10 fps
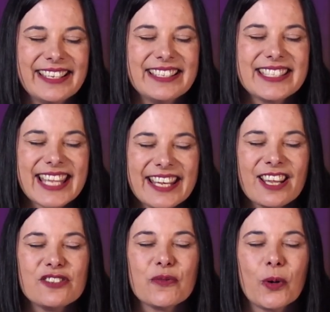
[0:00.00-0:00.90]
Send
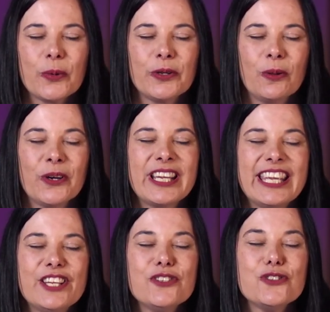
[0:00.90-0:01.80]
us forward, Lord,
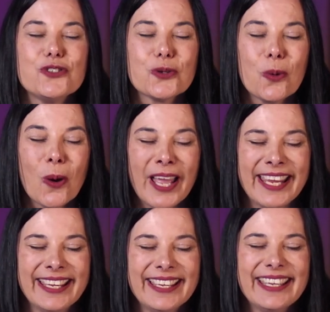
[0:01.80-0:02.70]
in
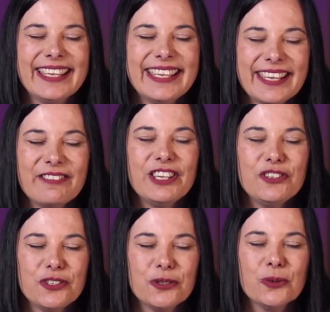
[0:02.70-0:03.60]
joy, giving
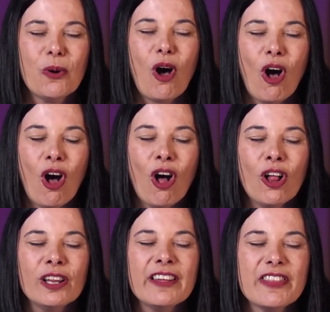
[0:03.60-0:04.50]
you
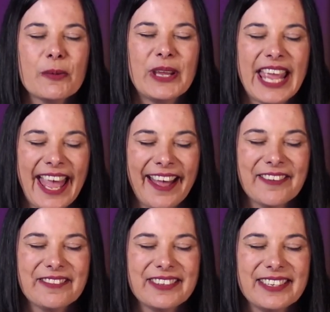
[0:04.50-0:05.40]
all that we
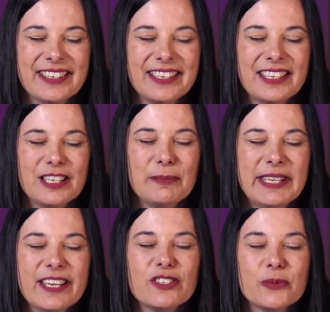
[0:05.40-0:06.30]
have
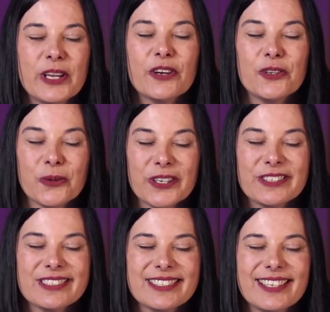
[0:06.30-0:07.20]
because we are
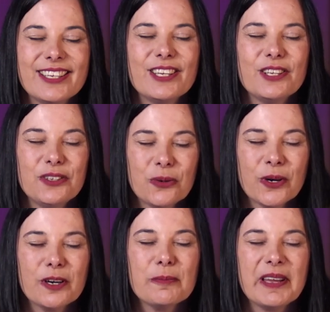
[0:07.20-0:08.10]
yours,
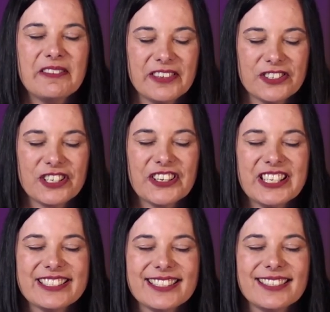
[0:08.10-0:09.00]
your
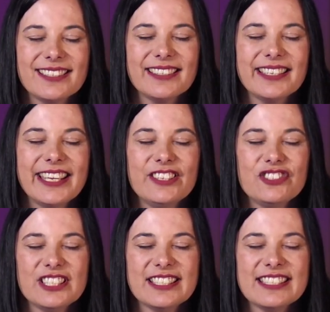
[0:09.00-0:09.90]
beneficiaries. In
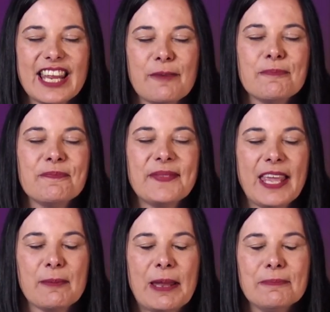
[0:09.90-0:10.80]
Jesus' name,
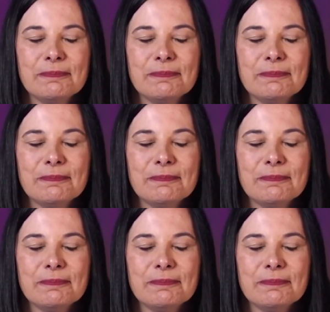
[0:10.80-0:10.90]
amen.